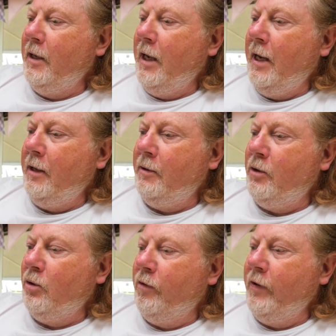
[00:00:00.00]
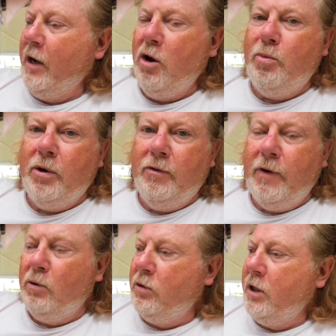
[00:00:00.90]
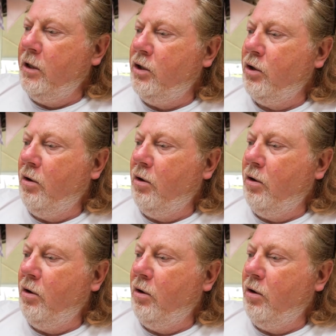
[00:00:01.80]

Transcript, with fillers: at, a sort of an open voltage